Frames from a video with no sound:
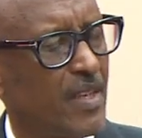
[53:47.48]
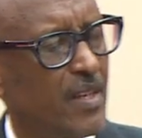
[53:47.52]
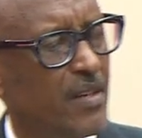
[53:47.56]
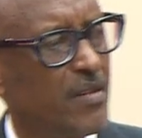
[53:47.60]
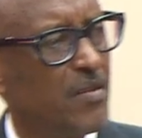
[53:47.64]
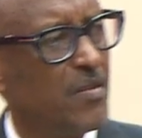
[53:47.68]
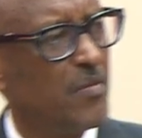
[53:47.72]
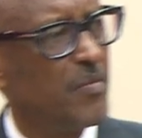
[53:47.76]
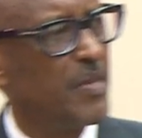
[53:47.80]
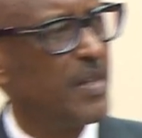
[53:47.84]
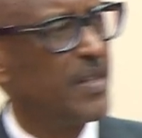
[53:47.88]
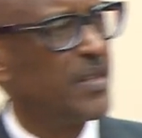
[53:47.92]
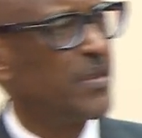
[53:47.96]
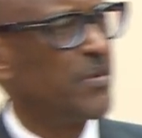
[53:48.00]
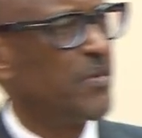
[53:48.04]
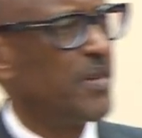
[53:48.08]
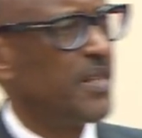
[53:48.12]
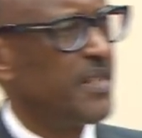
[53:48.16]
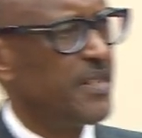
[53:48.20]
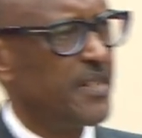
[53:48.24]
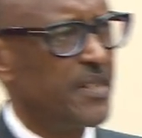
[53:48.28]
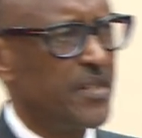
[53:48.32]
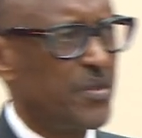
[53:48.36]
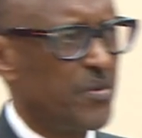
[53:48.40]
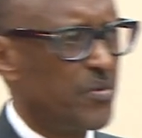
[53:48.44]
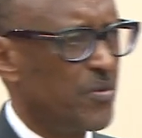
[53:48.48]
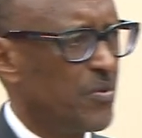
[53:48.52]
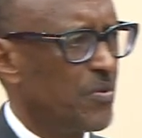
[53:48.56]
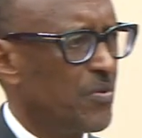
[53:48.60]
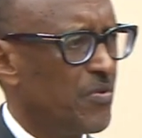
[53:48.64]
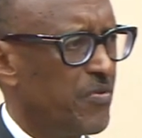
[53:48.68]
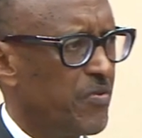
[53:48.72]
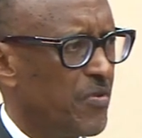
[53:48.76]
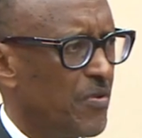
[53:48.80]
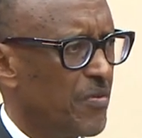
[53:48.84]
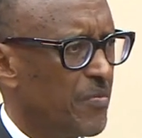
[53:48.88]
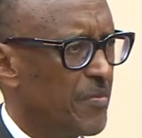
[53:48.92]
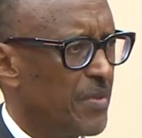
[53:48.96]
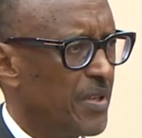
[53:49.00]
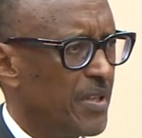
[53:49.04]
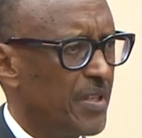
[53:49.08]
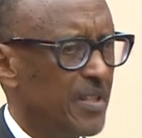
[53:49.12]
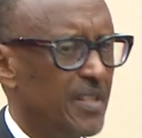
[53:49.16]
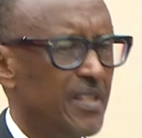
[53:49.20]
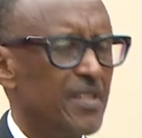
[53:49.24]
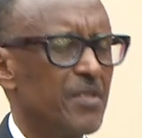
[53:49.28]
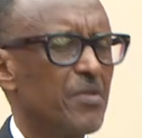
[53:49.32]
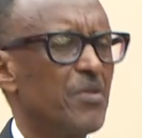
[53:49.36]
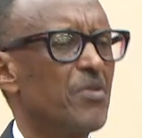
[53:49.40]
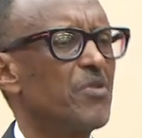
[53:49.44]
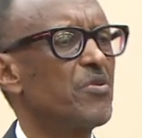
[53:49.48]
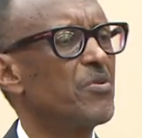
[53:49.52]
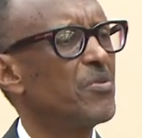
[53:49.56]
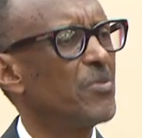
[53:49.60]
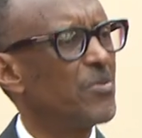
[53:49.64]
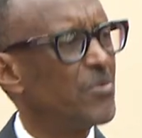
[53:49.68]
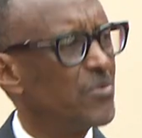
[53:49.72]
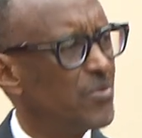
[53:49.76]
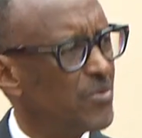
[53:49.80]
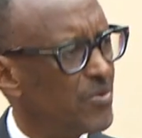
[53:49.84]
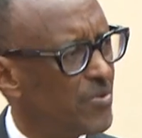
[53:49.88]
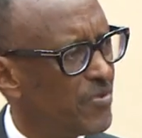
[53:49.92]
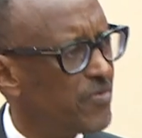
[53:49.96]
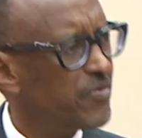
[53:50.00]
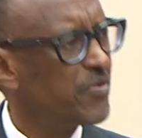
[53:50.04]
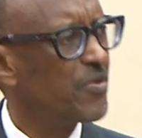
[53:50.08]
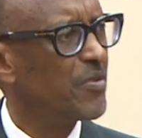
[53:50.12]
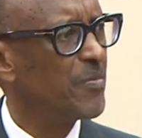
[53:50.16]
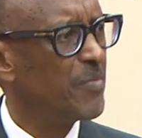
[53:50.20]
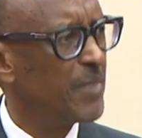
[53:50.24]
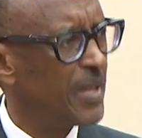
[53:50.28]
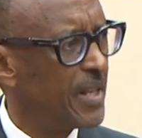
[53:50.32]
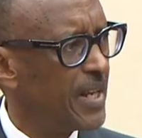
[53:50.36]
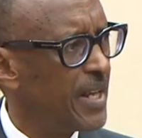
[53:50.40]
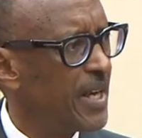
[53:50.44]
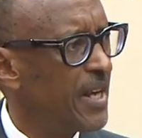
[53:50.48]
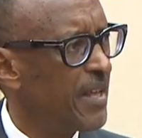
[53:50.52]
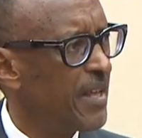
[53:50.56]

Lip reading: "No, but what is good for me is also good for many